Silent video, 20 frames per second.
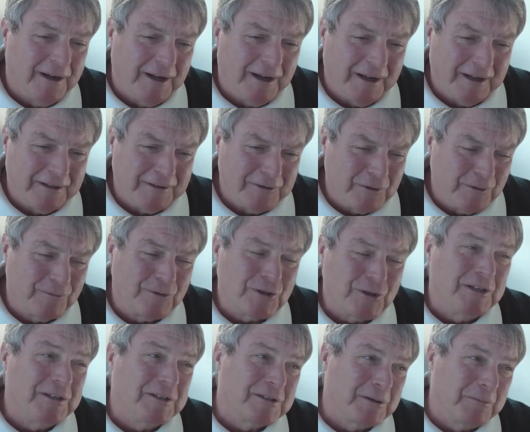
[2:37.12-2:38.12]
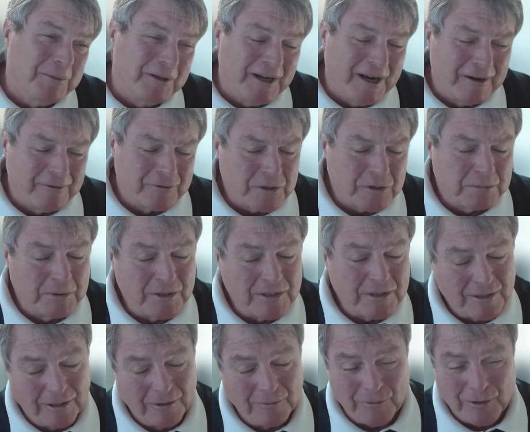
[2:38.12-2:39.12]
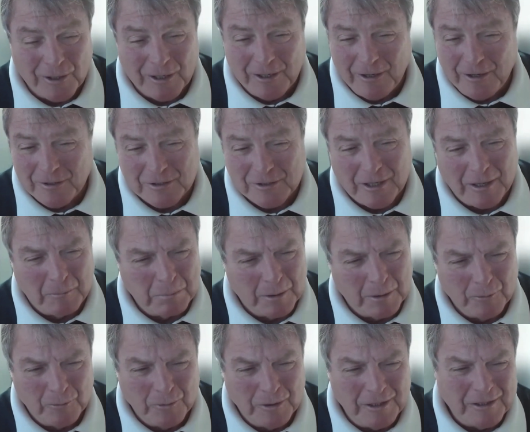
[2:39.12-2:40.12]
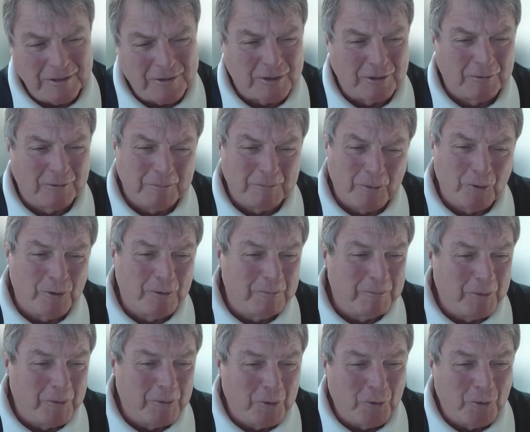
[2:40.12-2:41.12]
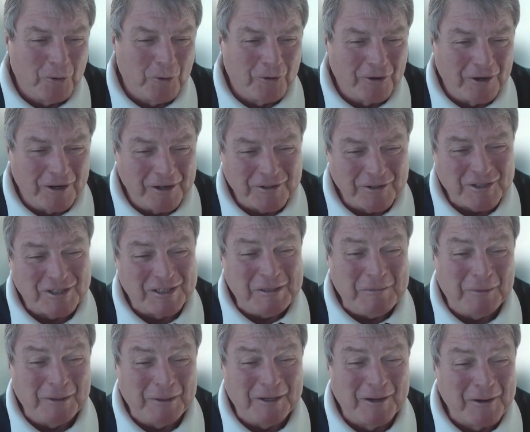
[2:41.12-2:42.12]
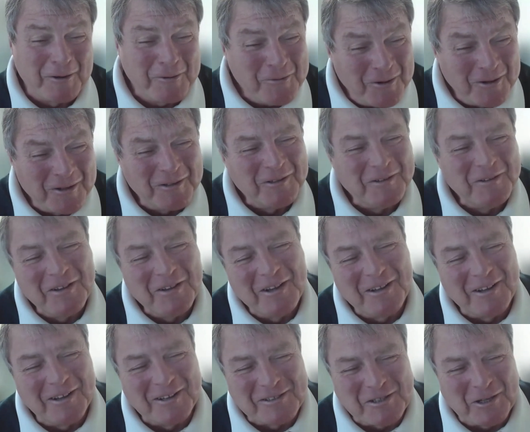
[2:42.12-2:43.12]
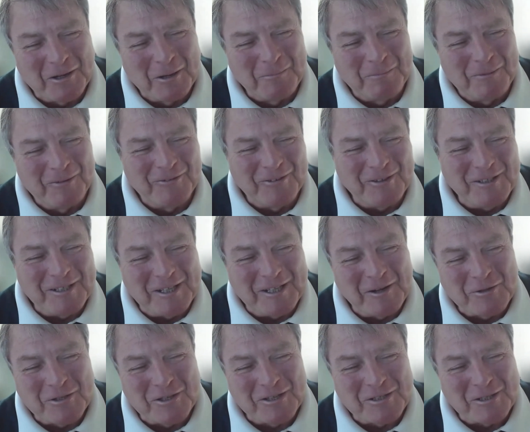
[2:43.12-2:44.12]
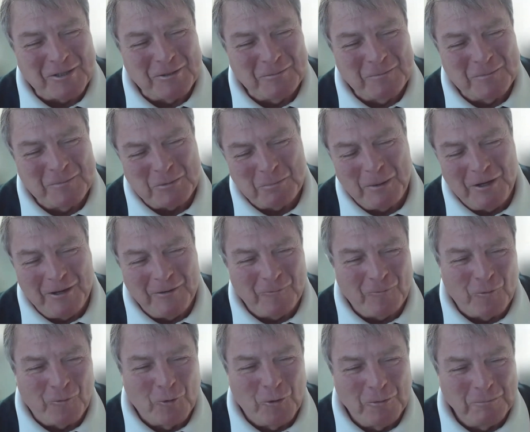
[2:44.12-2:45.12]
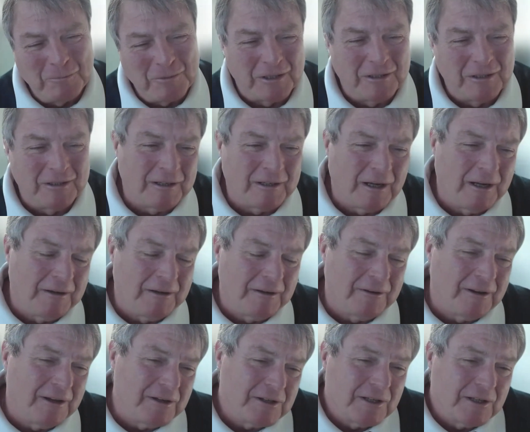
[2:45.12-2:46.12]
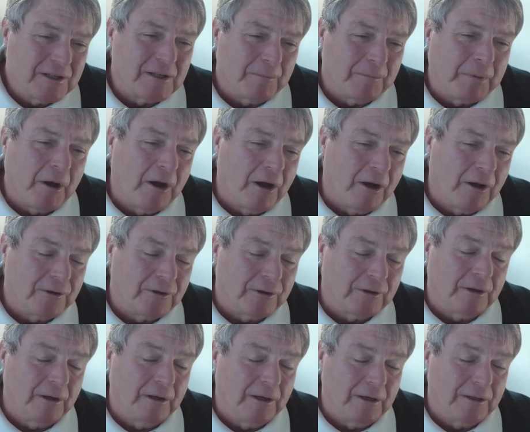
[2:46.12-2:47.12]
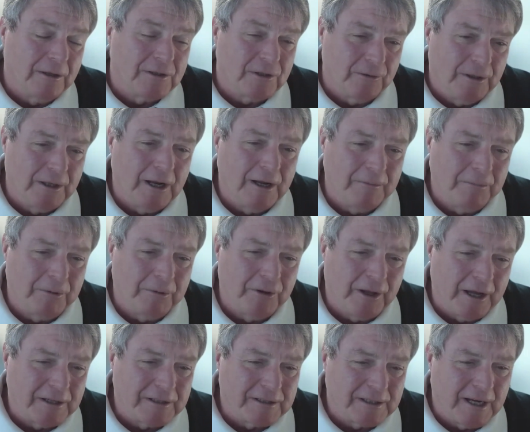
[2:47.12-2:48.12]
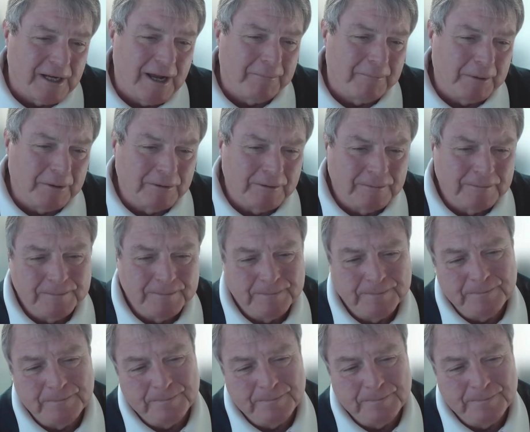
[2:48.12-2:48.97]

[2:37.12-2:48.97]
And you've seen some announcements over the last couple of weeks on more and more CPO type of ecosystems being formed, and this is a path to enable that to happen.